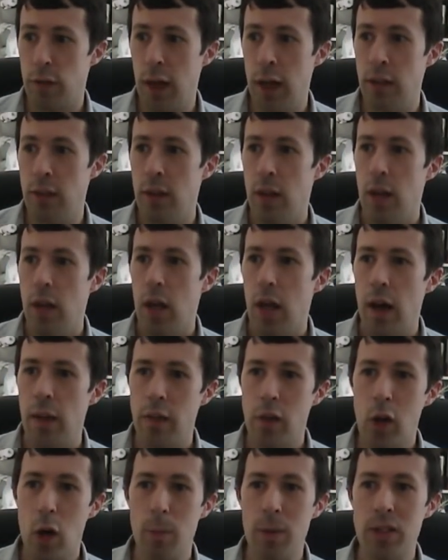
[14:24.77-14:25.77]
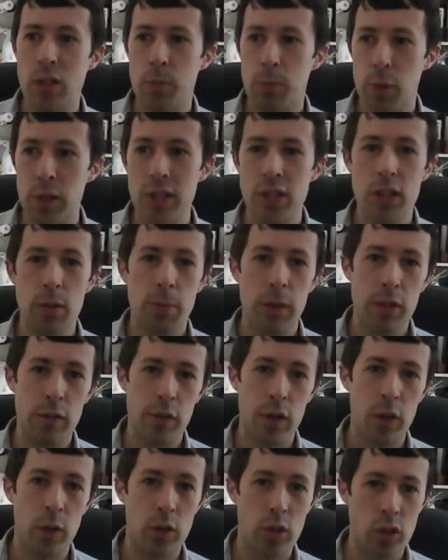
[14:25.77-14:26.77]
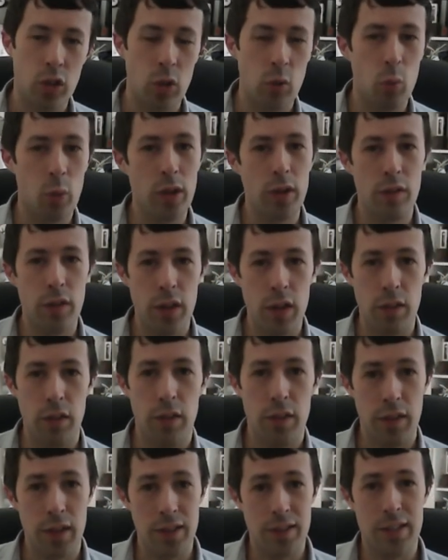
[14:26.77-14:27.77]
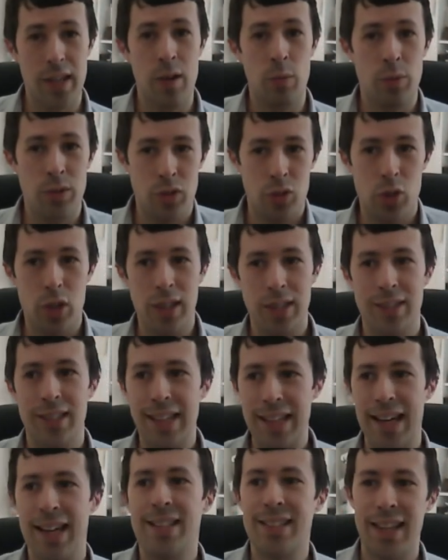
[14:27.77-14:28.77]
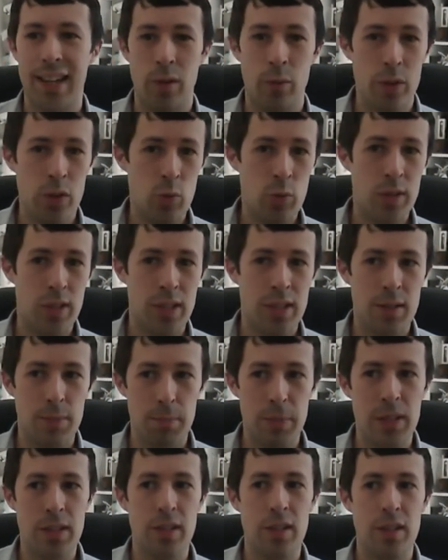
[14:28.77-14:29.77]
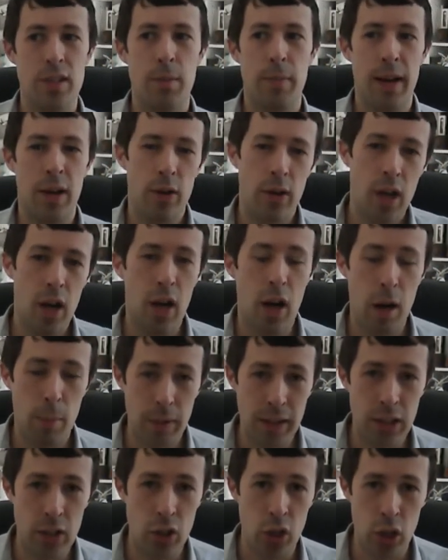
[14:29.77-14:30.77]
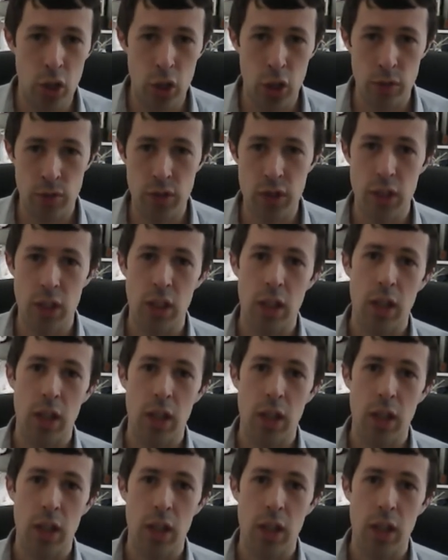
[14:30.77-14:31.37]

and the comments principally focused on one of the other things that I was trying to get at, which was this business about calming nerves,